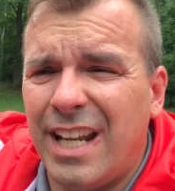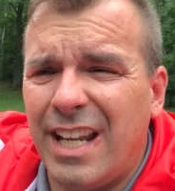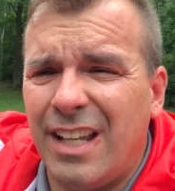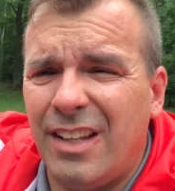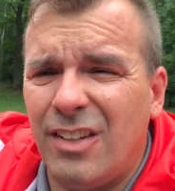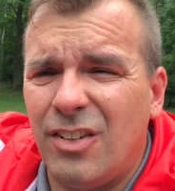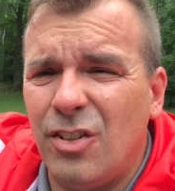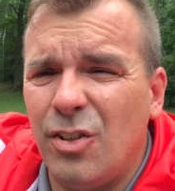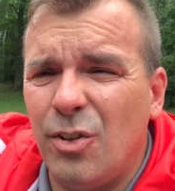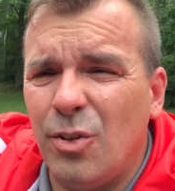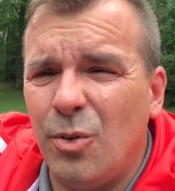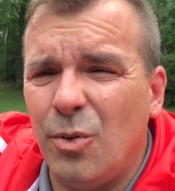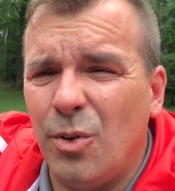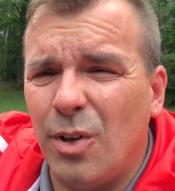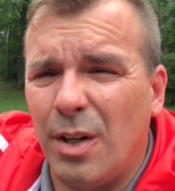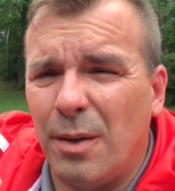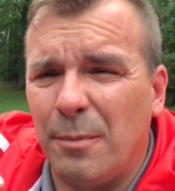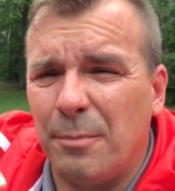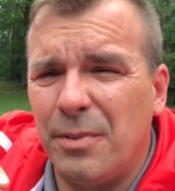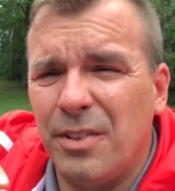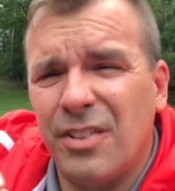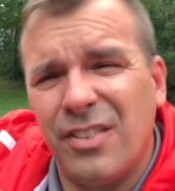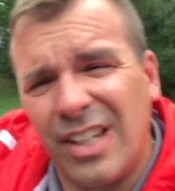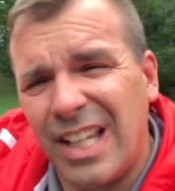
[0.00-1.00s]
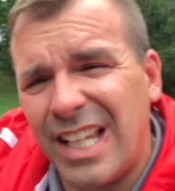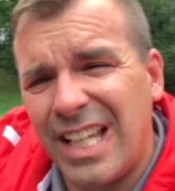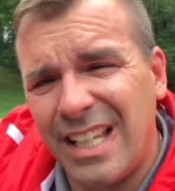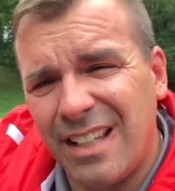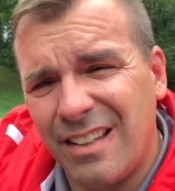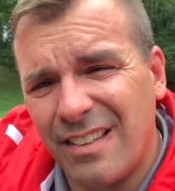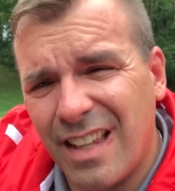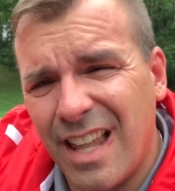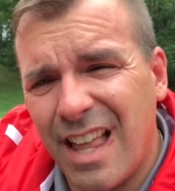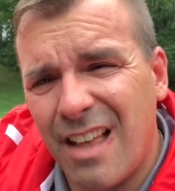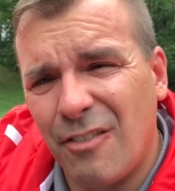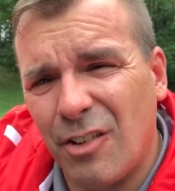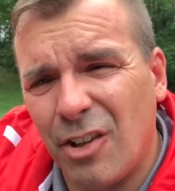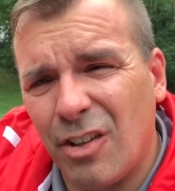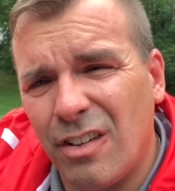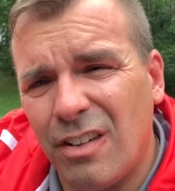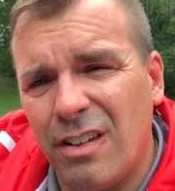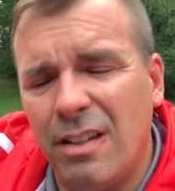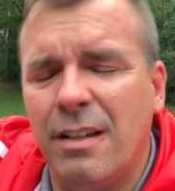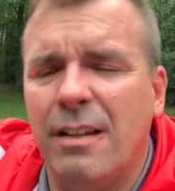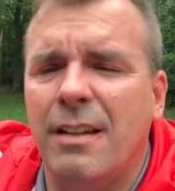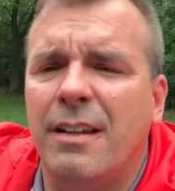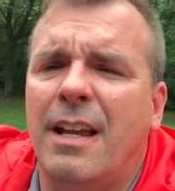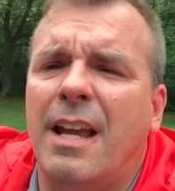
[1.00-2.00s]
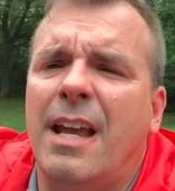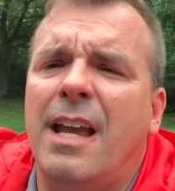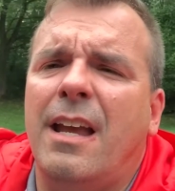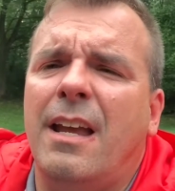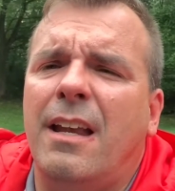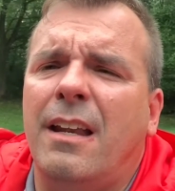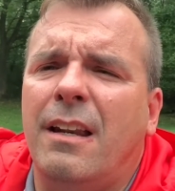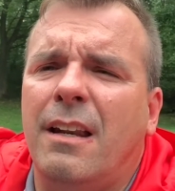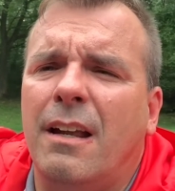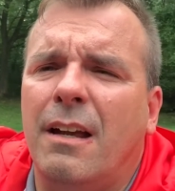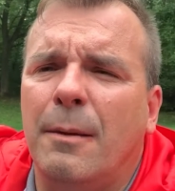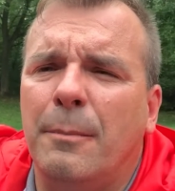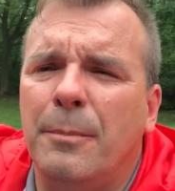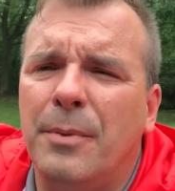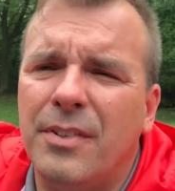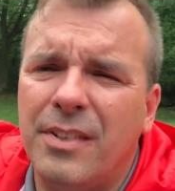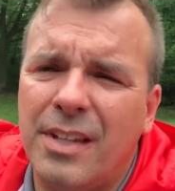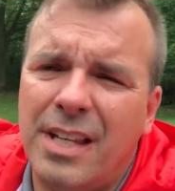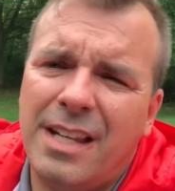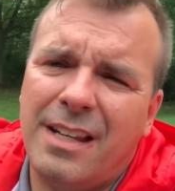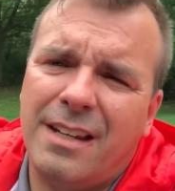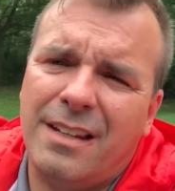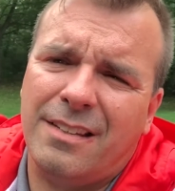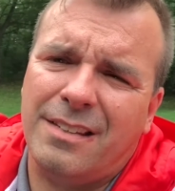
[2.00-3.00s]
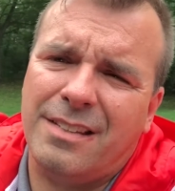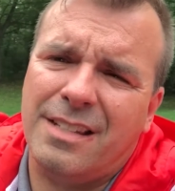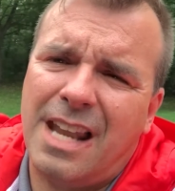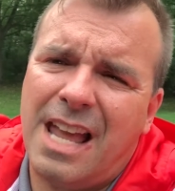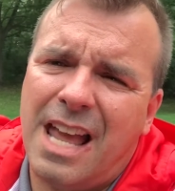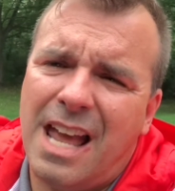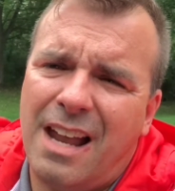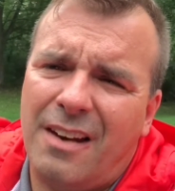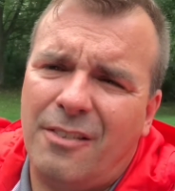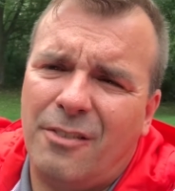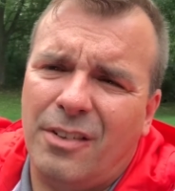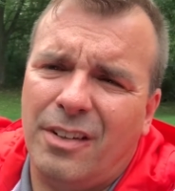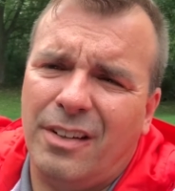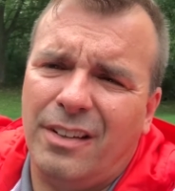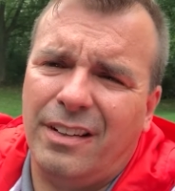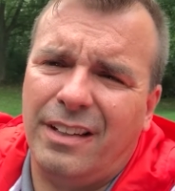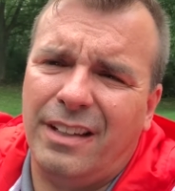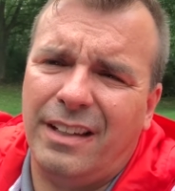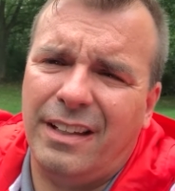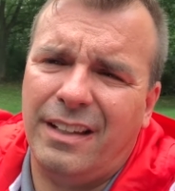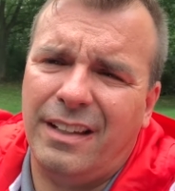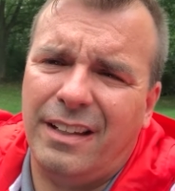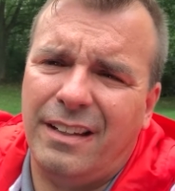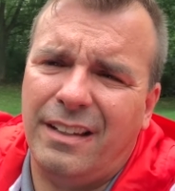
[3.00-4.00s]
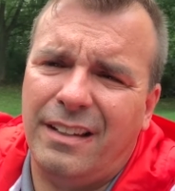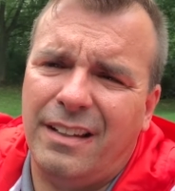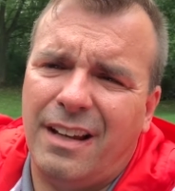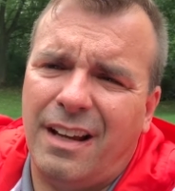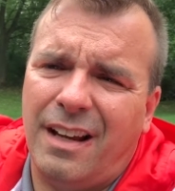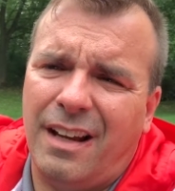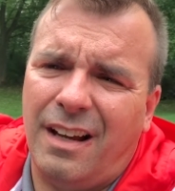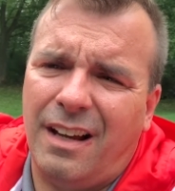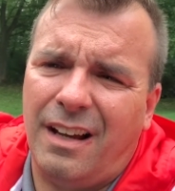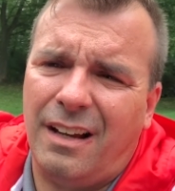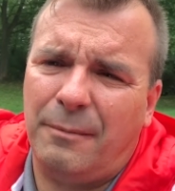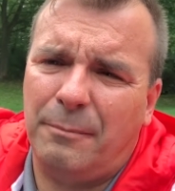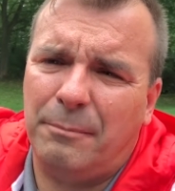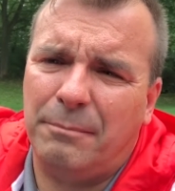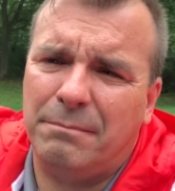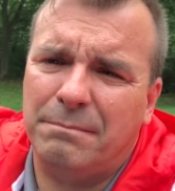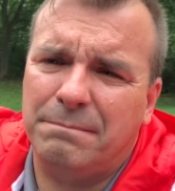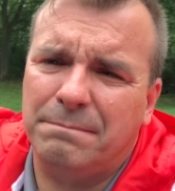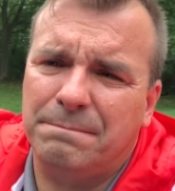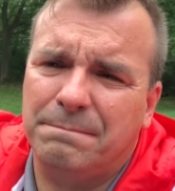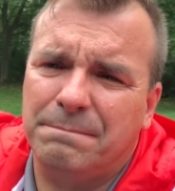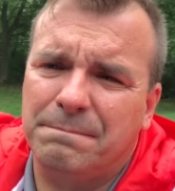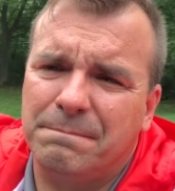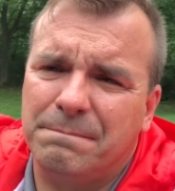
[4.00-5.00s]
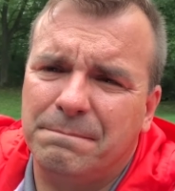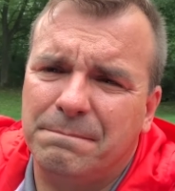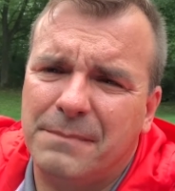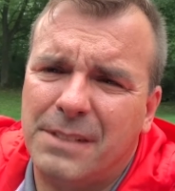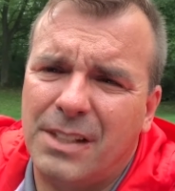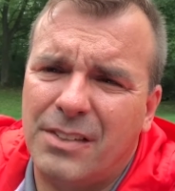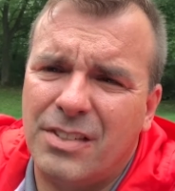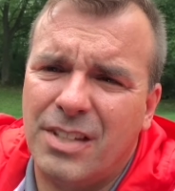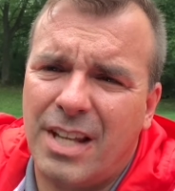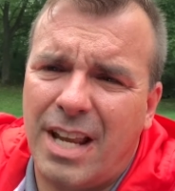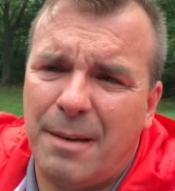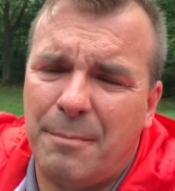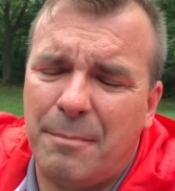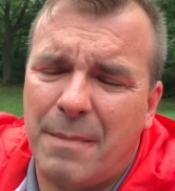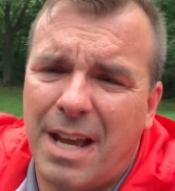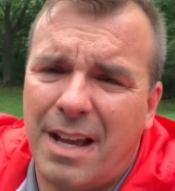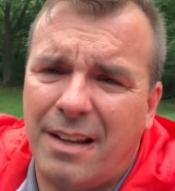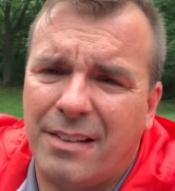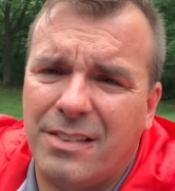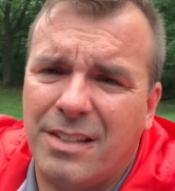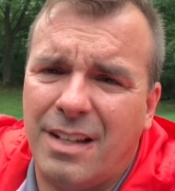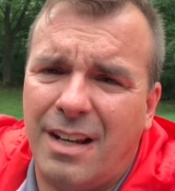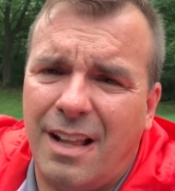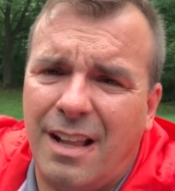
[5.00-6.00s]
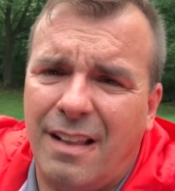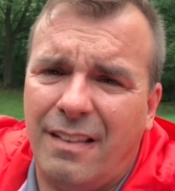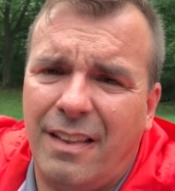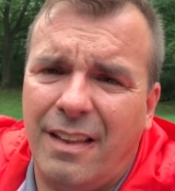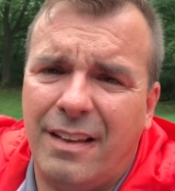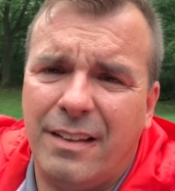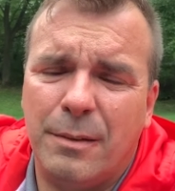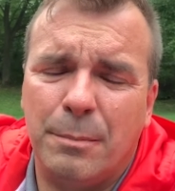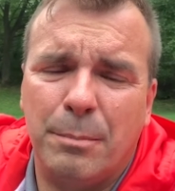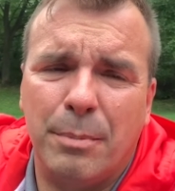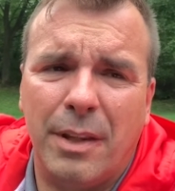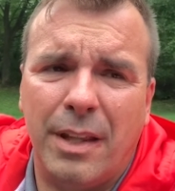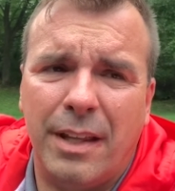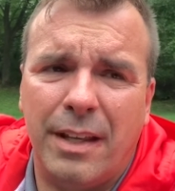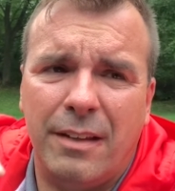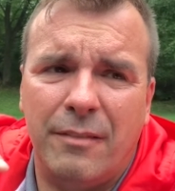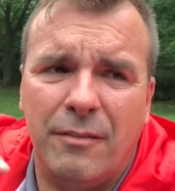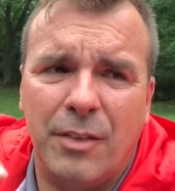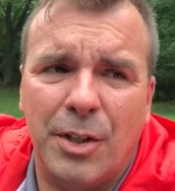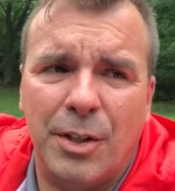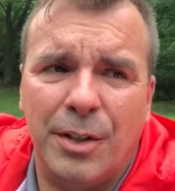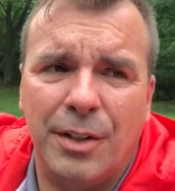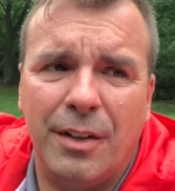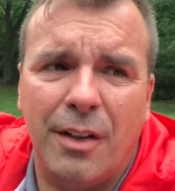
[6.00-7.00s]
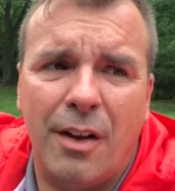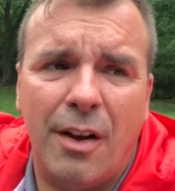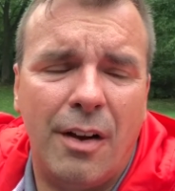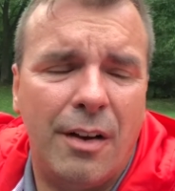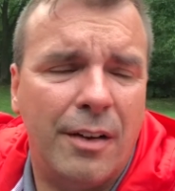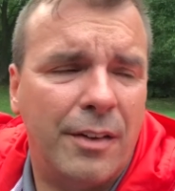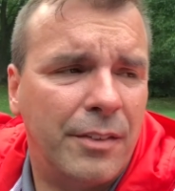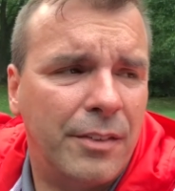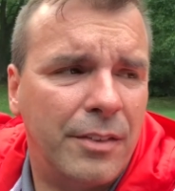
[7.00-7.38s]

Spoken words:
into an obscene level, and obscene is not really a sandbox that I like to play in very long.